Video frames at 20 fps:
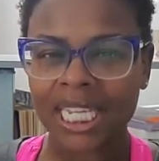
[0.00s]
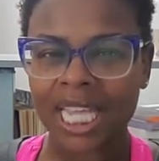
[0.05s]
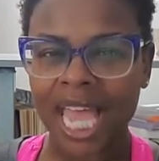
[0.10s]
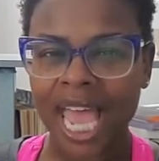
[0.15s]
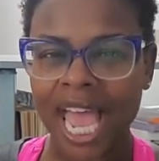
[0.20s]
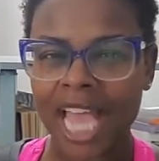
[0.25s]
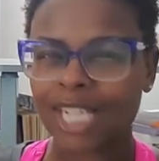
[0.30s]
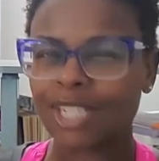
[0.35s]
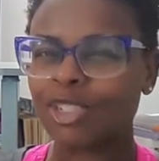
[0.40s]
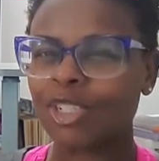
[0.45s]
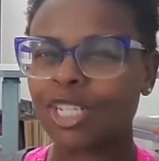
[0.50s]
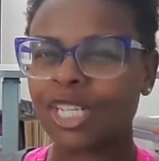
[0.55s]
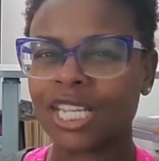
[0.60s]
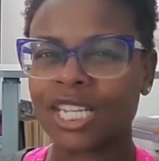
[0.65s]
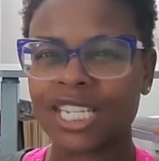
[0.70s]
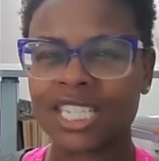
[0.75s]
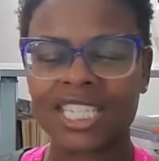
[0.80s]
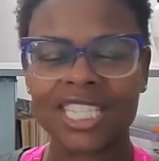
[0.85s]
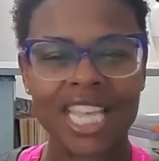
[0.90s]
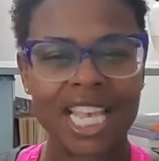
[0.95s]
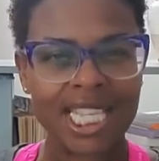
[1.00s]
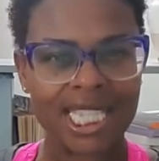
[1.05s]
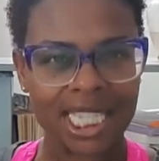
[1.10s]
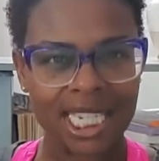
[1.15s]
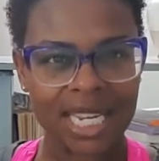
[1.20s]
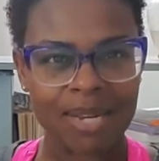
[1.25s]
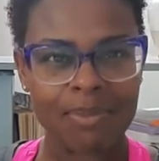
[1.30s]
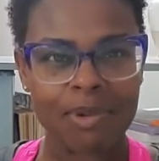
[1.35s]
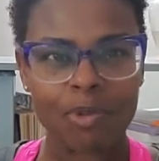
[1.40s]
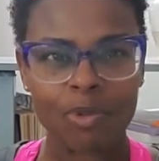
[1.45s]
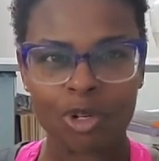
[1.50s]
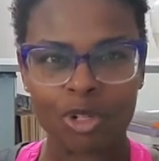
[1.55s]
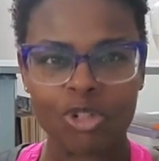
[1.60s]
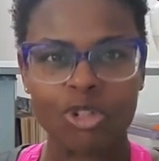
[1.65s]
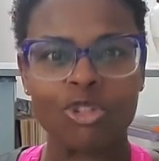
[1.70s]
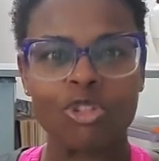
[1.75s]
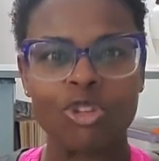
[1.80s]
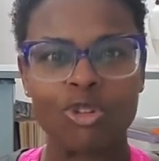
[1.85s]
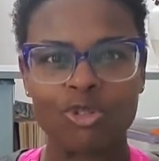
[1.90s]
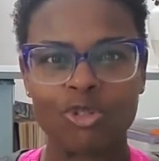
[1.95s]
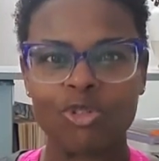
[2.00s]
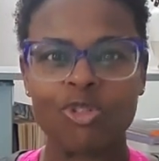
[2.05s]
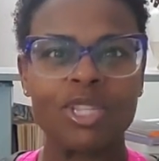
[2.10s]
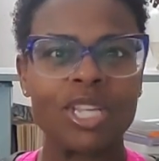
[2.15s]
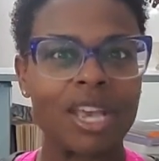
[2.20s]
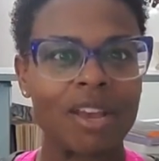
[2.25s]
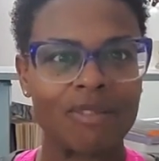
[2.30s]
actually a necessity, but we're just so used to